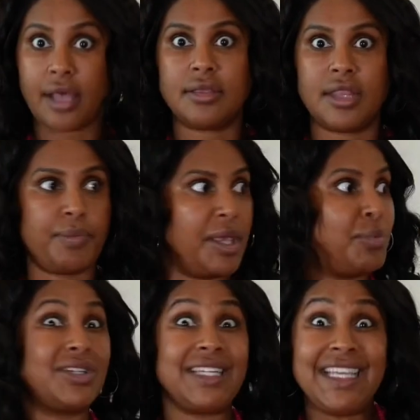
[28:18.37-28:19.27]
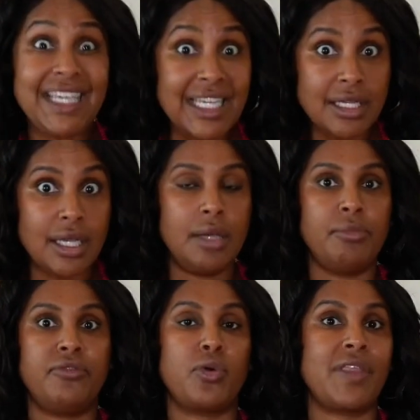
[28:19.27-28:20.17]
Yeah, so that people need
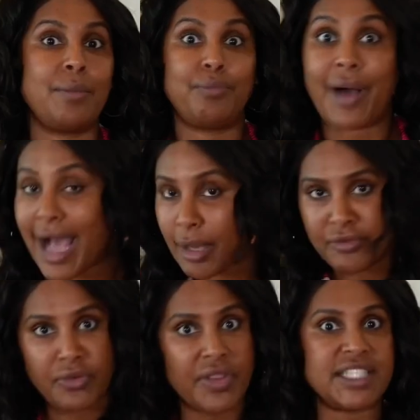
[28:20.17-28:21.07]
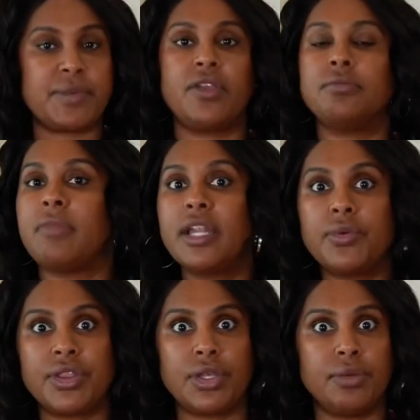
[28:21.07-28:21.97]
before they buy, before they spend their
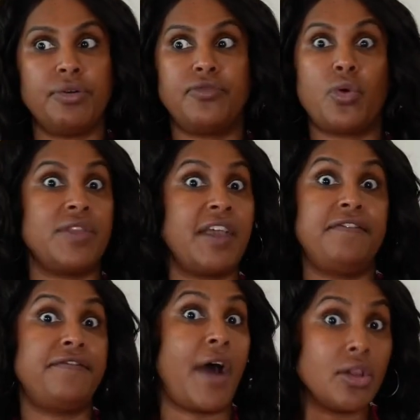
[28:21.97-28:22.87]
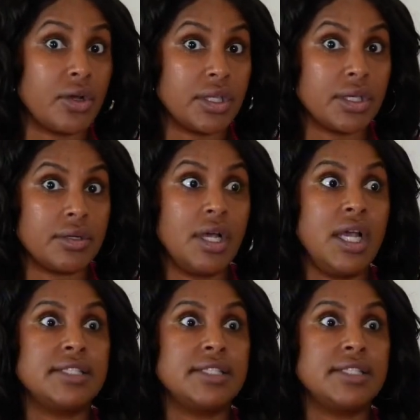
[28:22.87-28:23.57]
money with you, before they follow you.